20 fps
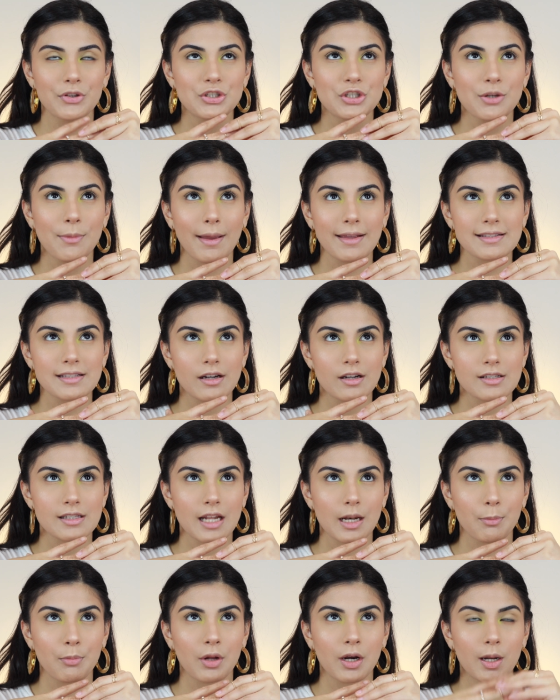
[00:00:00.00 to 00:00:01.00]
The two mascaras
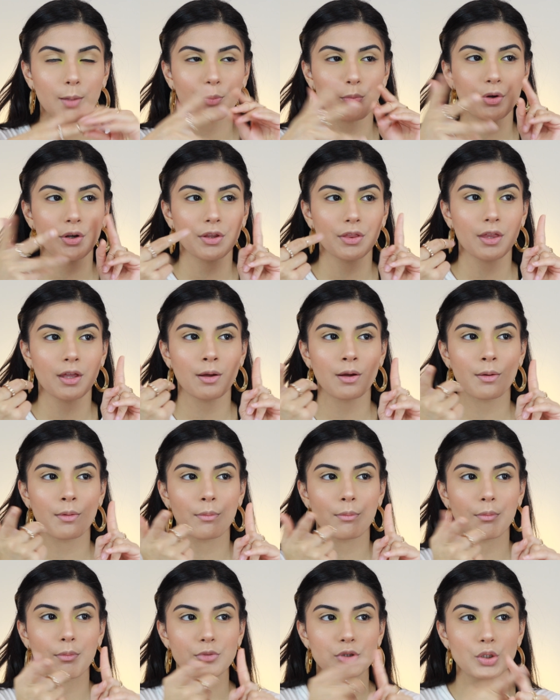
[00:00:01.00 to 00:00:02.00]
that I put up were
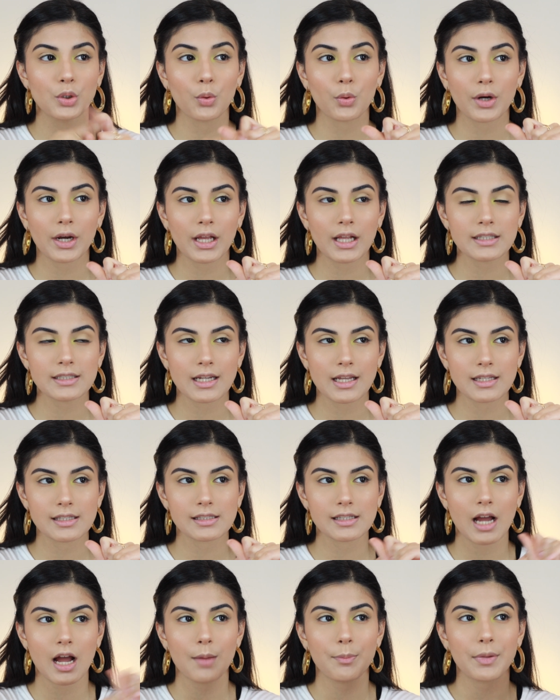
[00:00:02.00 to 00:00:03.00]
the L'Oreal
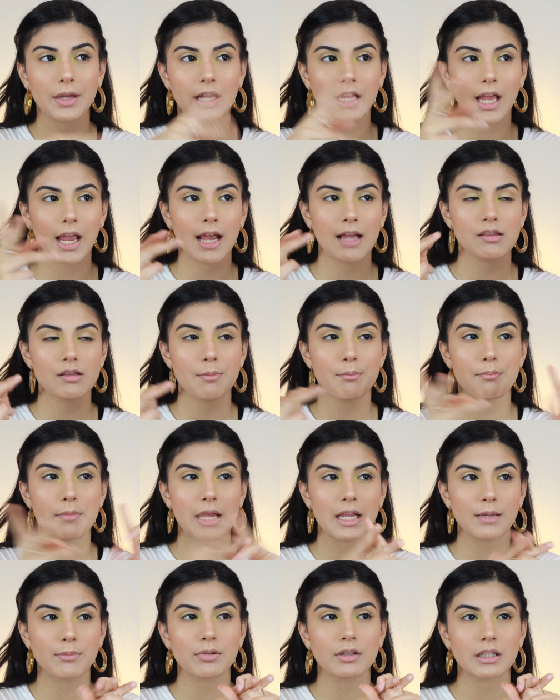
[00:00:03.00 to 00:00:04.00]
Telescopic and the
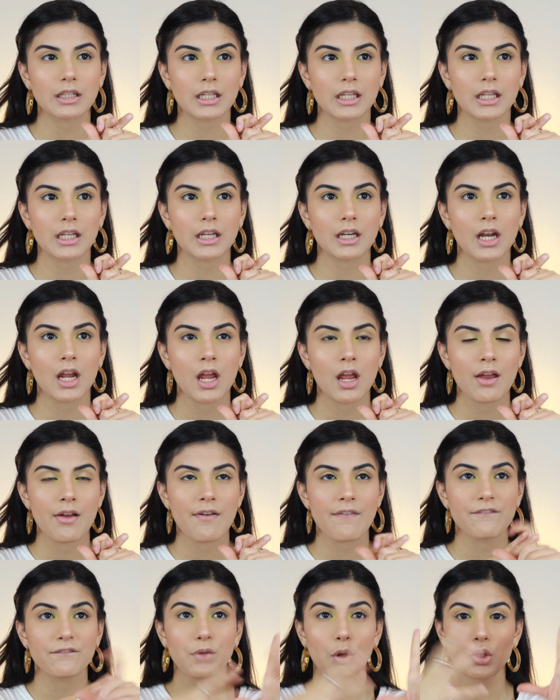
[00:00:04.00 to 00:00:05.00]
Maybelline
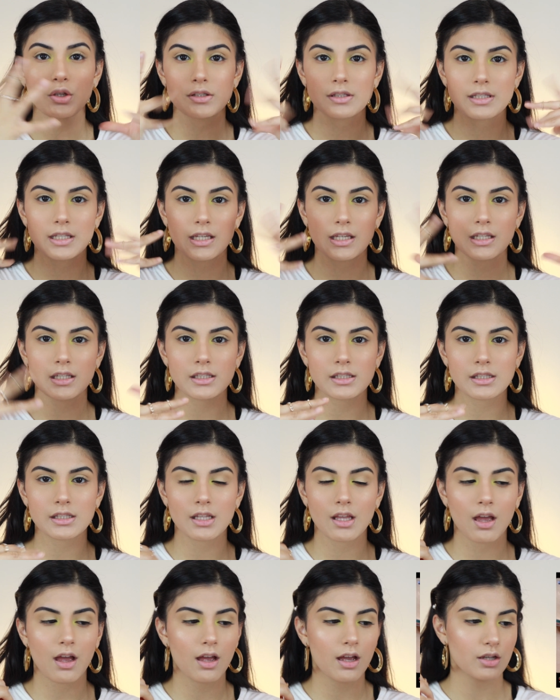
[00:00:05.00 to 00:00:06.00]

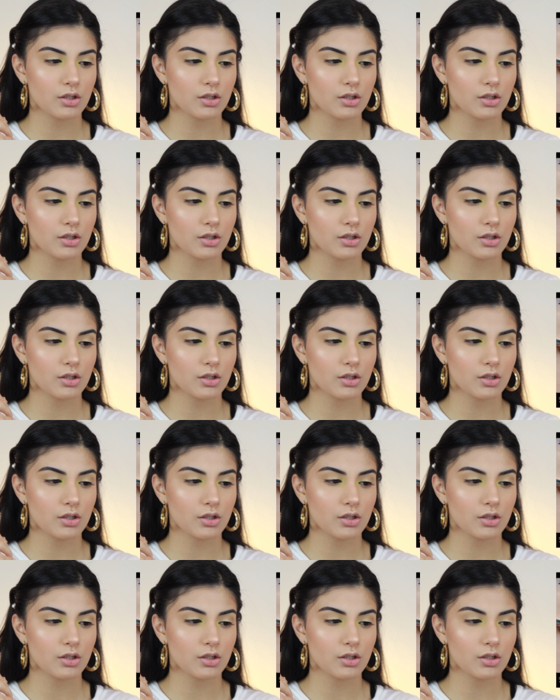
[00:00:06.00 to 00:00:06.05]
Falsies.